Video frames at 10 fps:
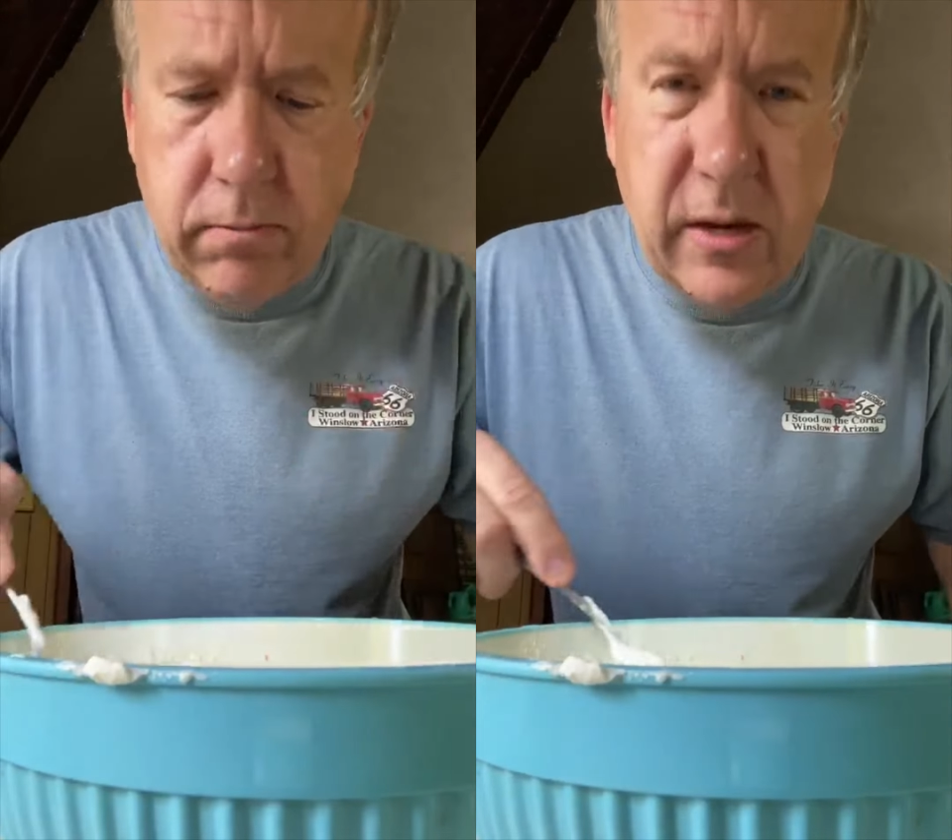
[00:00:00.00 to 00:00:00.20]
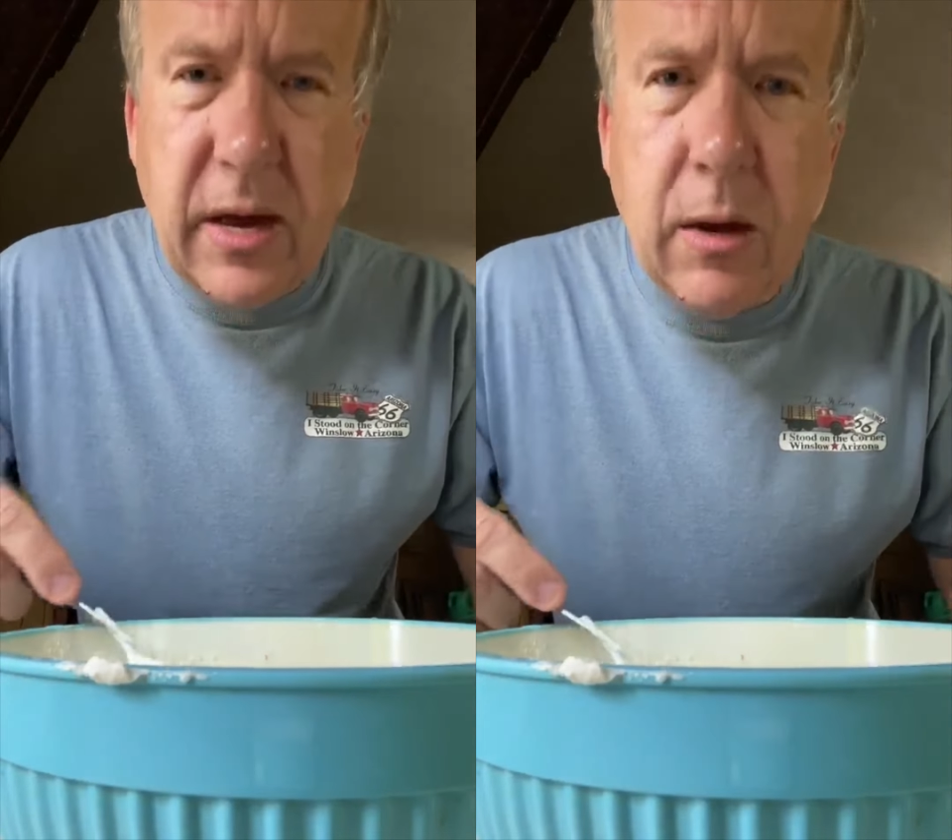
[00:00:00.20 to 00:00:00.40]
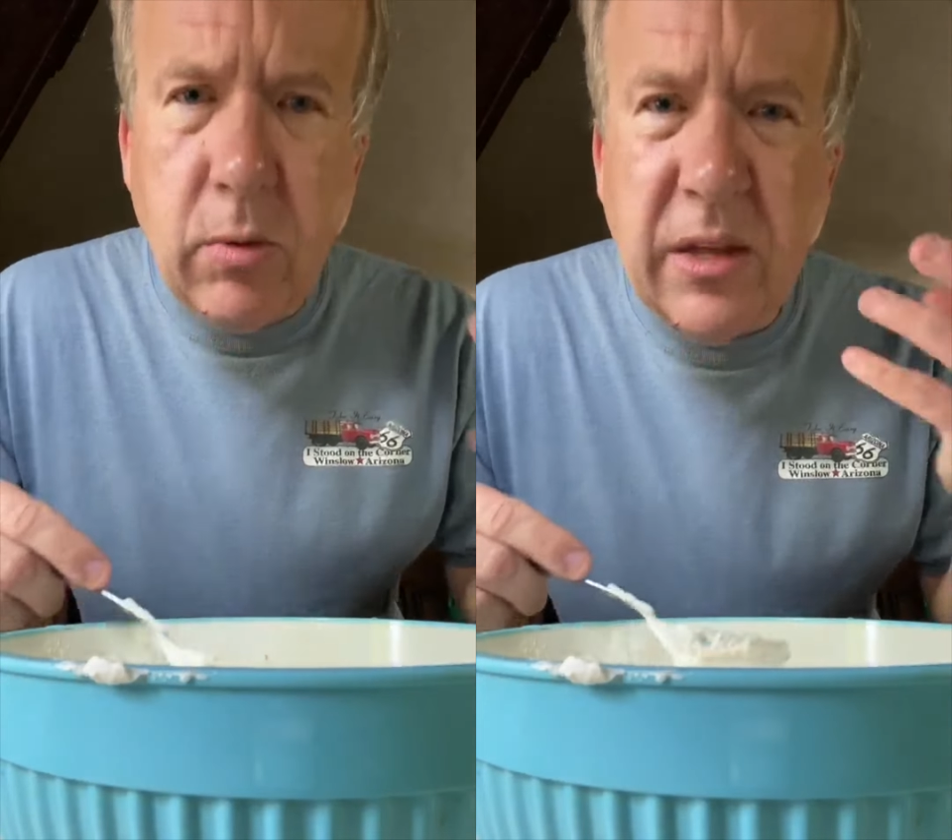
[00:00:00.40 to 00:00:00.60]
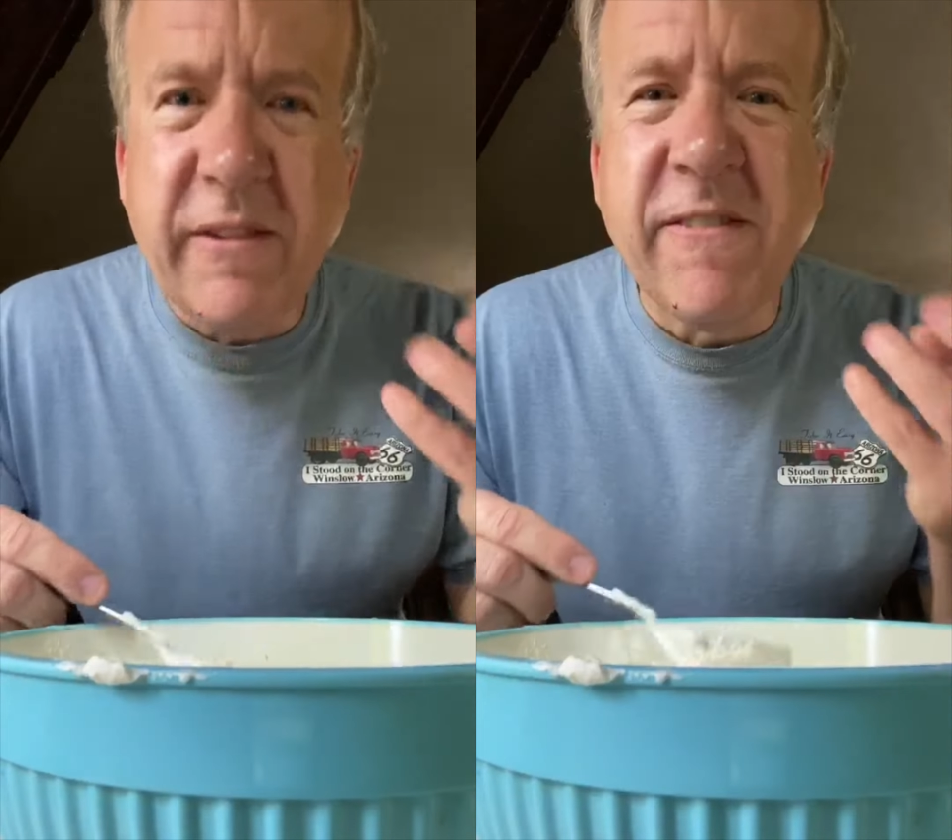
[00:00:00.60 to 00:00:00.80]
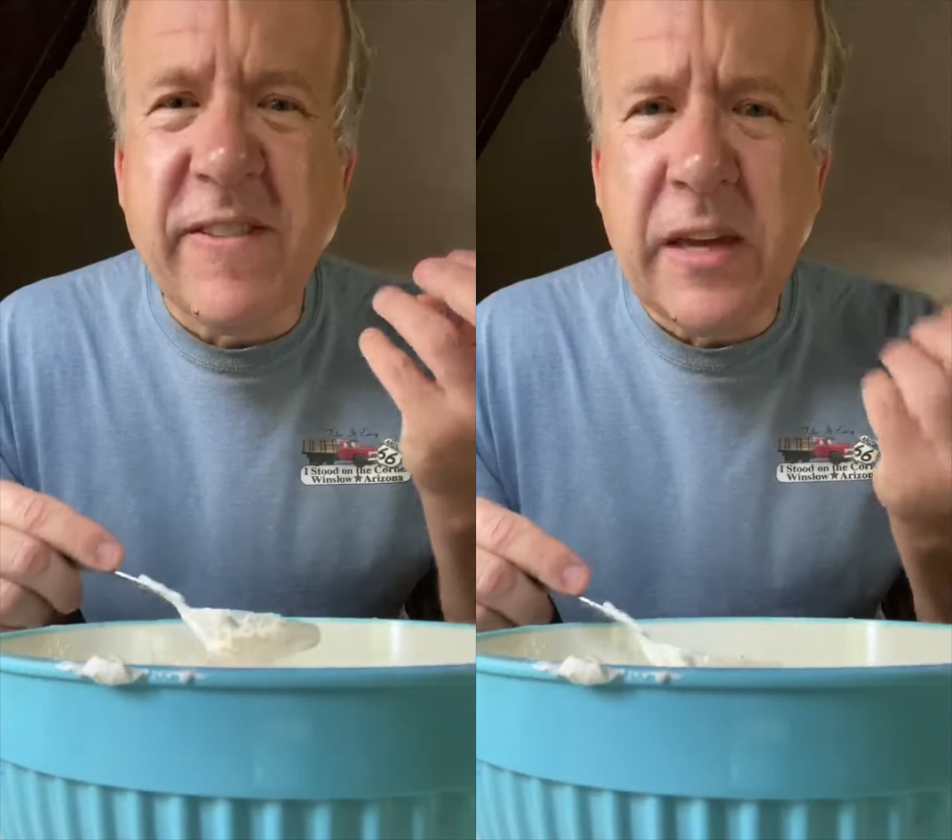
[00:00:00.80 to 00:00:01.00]
You gotta really
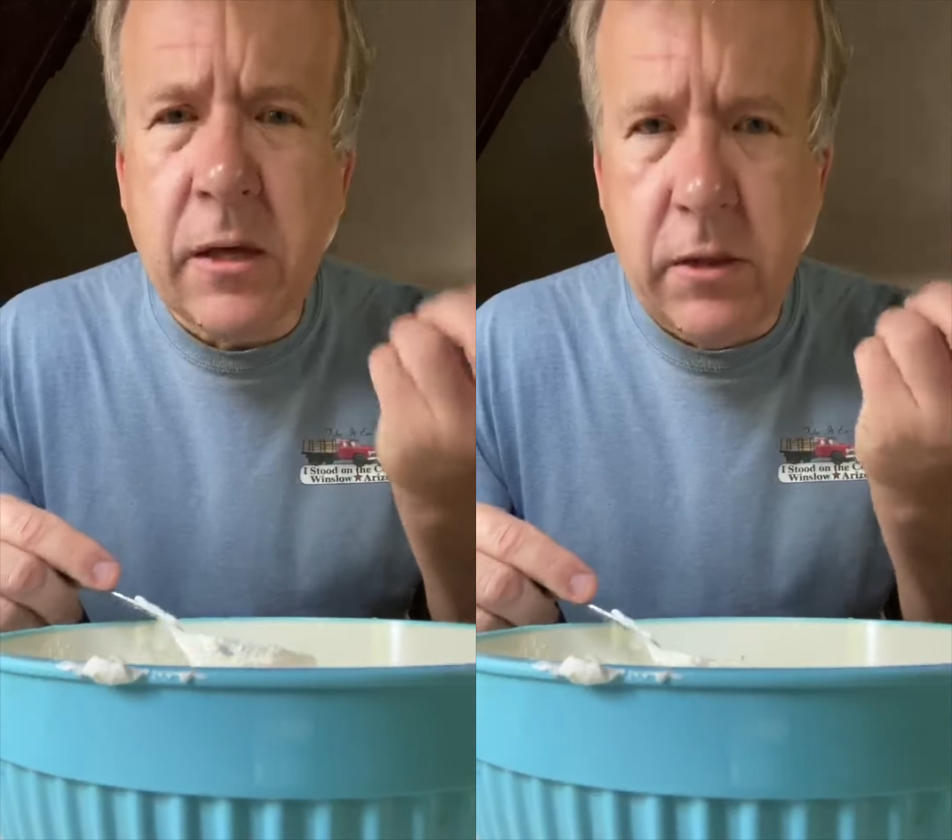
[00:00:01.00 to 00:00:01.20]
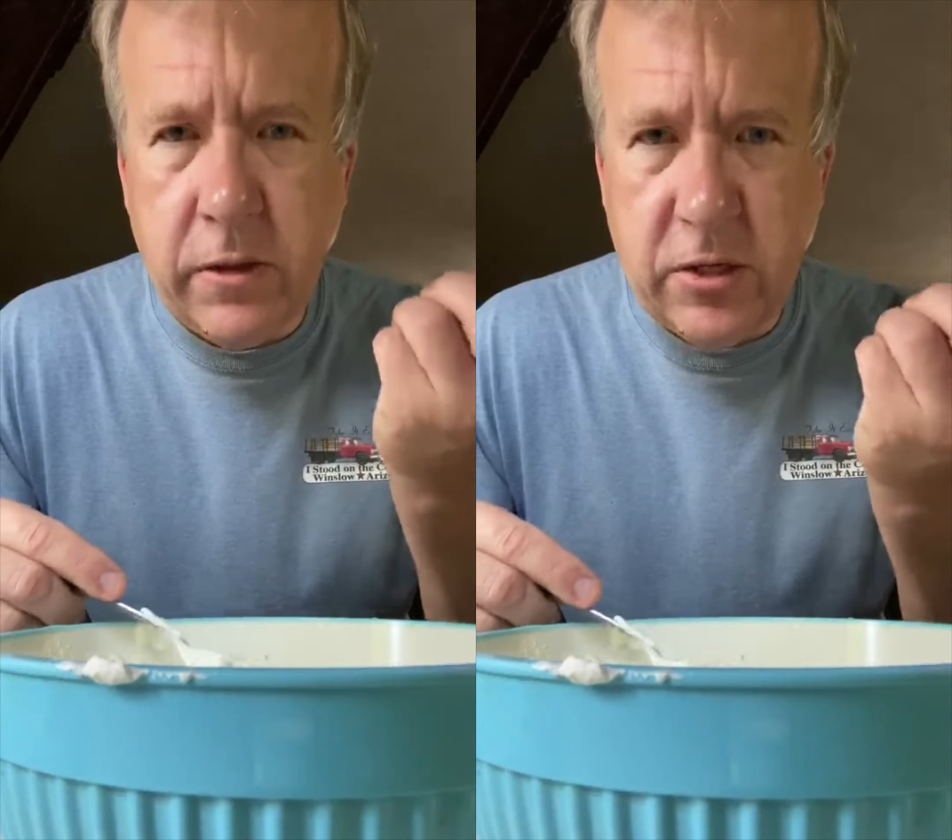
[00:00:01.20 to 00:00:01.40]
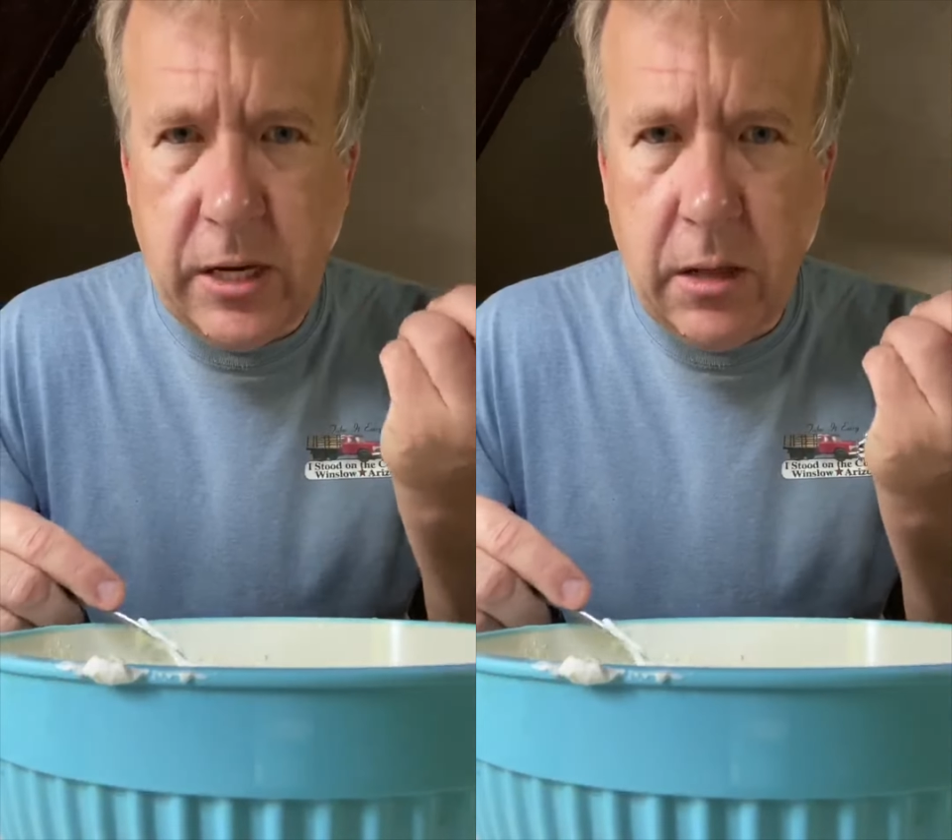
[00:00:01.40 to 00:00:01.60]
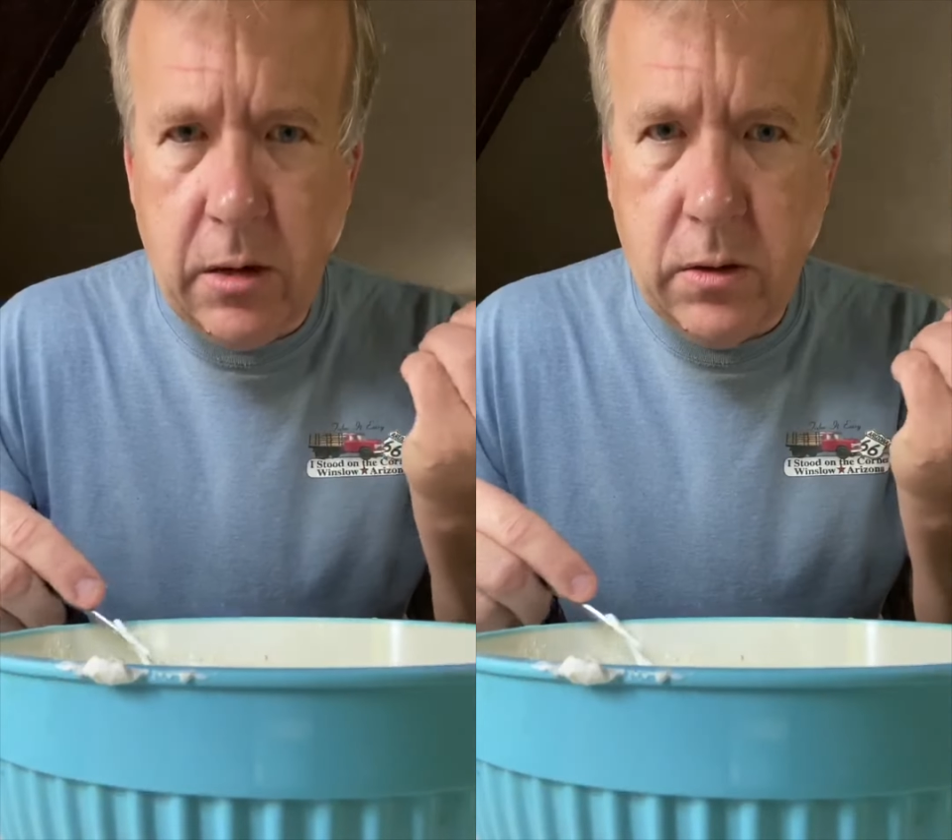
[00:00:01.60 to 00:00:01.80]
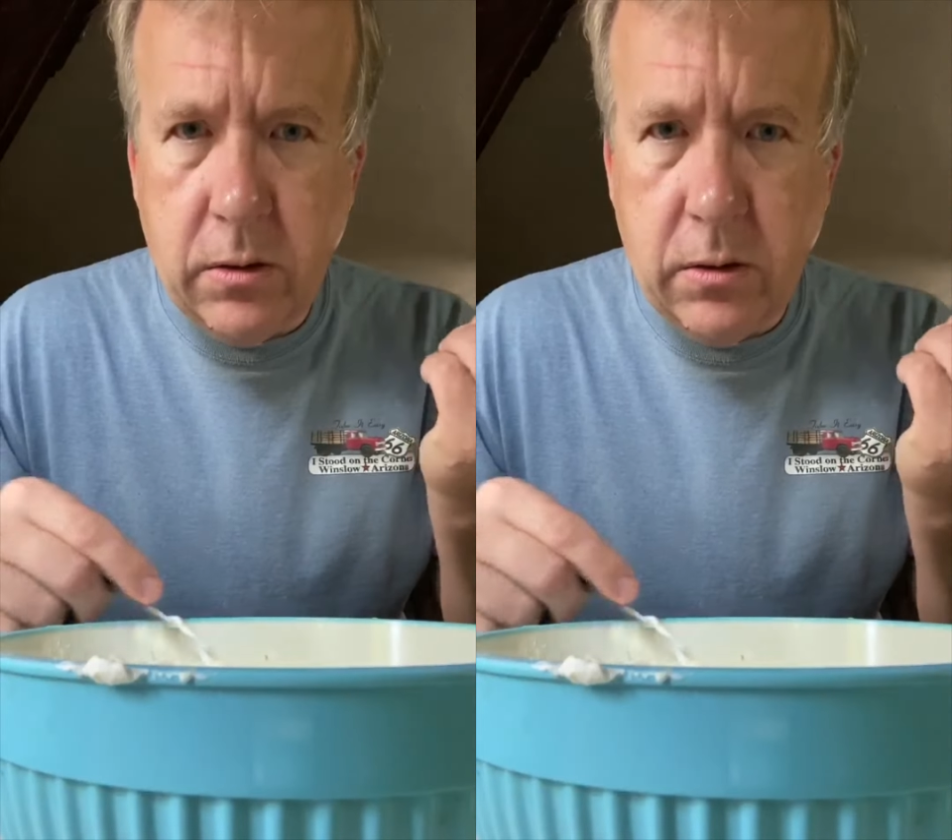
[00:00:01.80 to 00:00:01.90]
feel the jello.